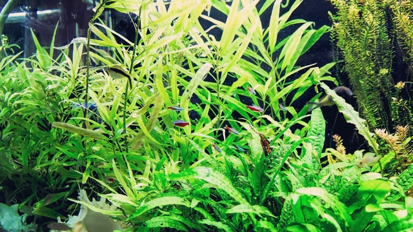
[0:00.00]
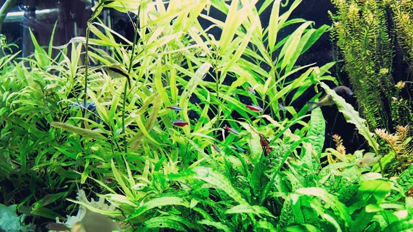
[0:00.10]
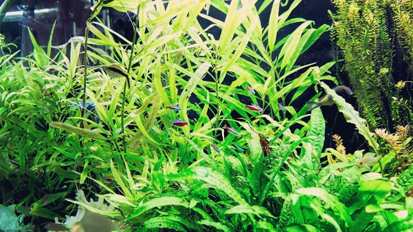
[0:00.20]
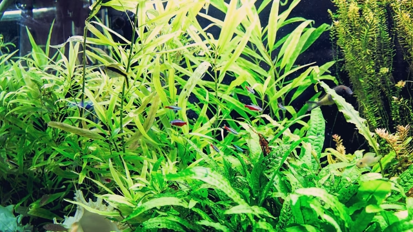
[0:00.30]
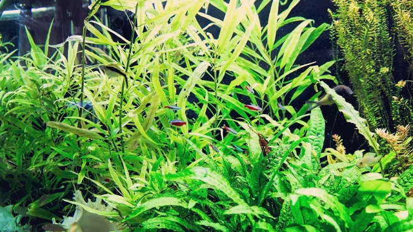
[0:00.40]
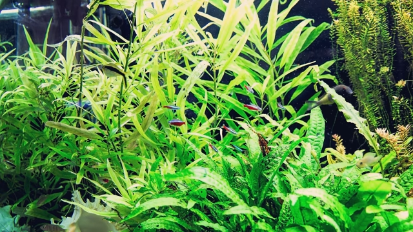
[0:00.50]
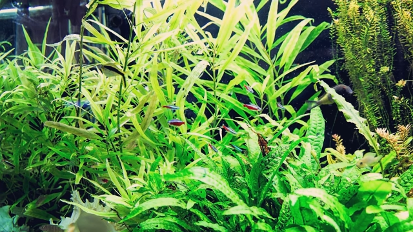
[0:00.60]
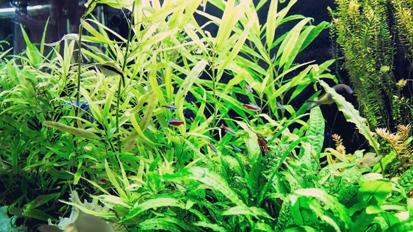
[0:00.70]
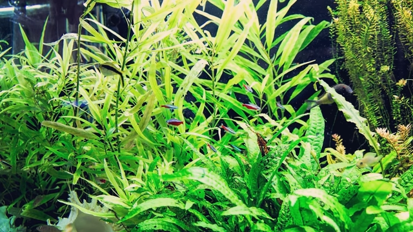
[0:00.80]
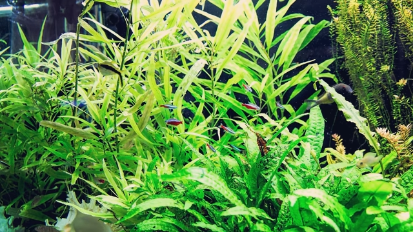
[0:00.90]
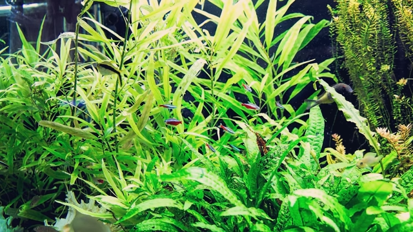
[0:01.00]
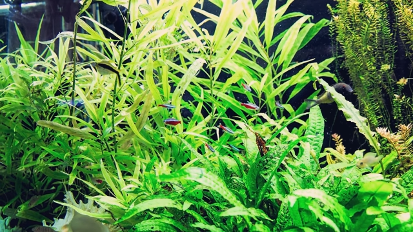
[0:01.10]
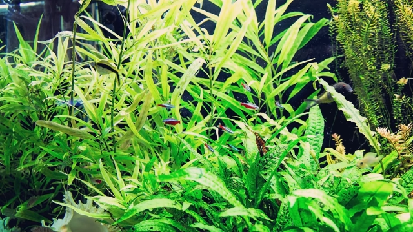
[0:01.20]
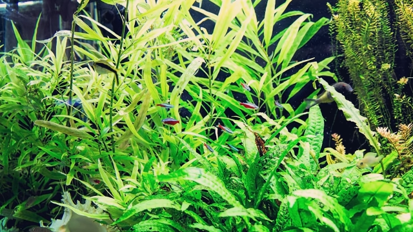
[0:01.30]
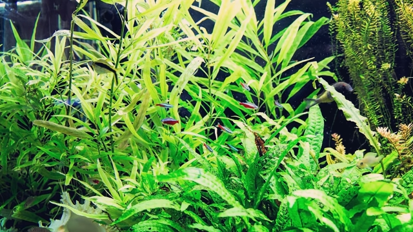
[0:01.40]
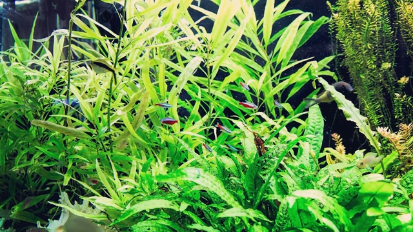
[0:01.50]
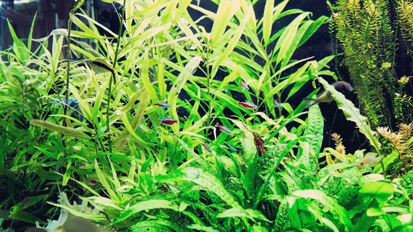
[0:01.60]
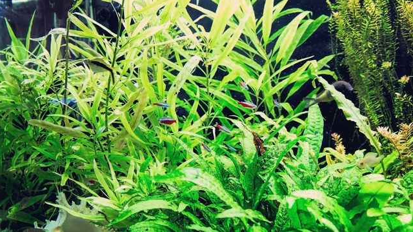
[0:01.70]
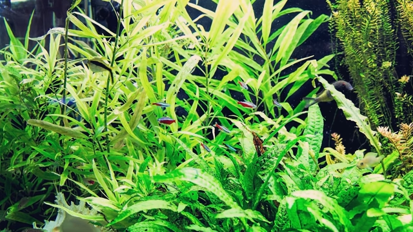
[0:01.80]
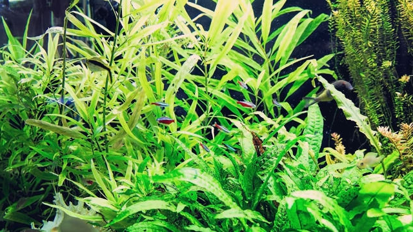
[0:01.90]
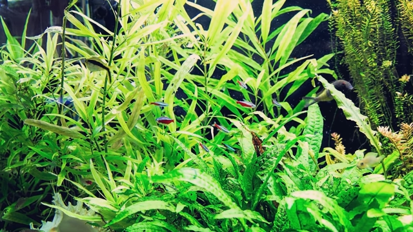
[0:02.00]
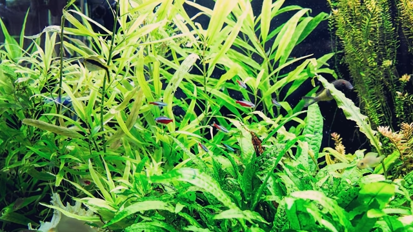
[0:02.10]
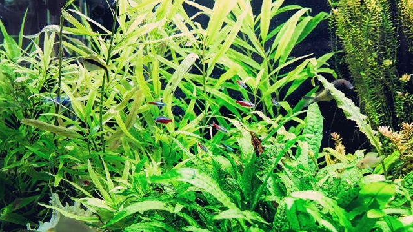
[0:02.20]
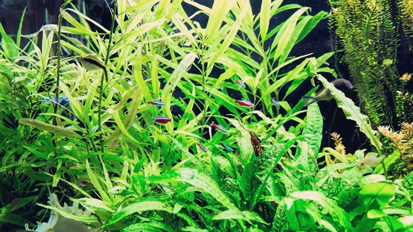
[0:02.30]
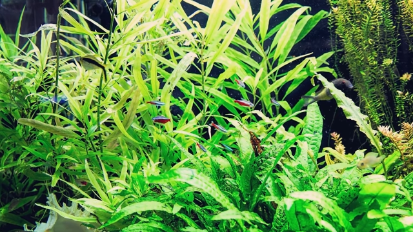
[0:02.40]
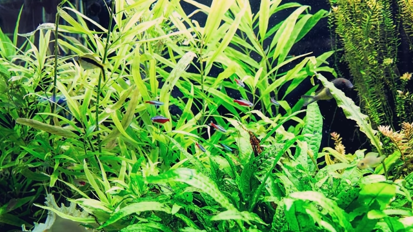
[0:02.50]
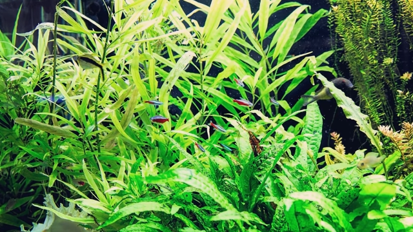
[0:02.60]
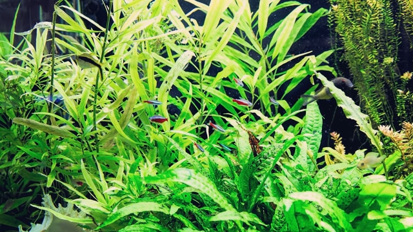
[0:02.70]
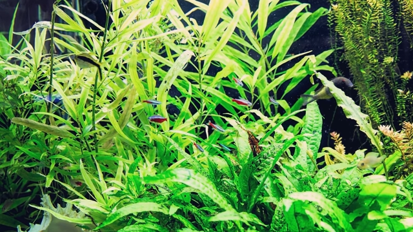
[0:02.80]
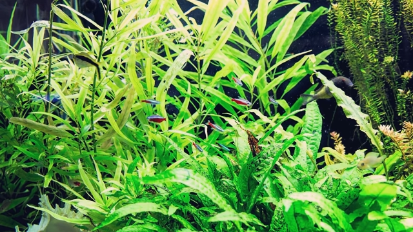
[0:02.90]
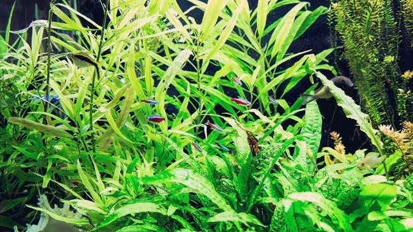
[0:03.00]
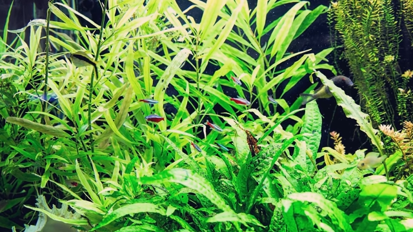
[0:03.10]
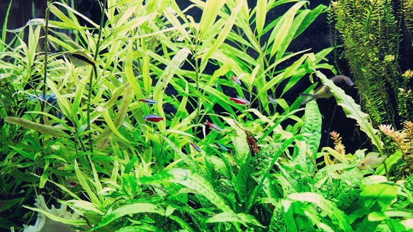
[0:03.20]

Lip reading: [unreadable: no face in view]